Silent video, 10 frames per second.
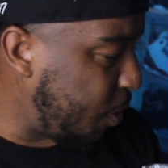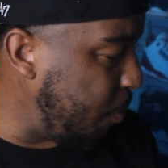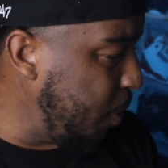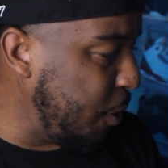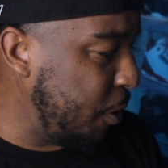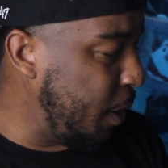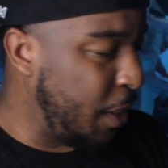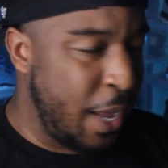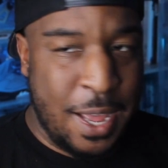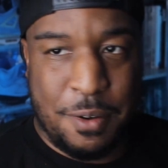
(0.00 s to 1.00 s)
But other than
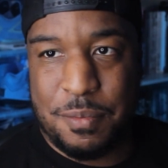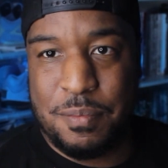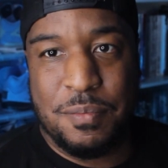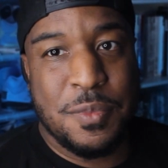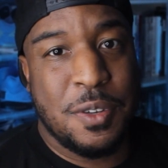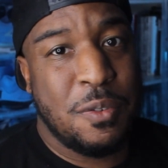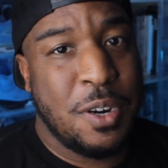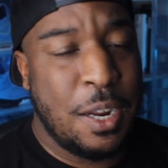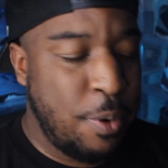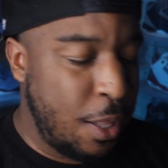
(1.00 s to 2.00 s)
that,
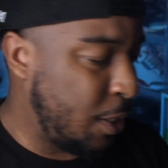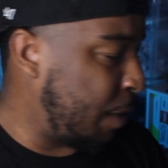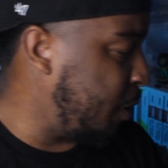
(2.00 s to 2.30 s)
I probably just have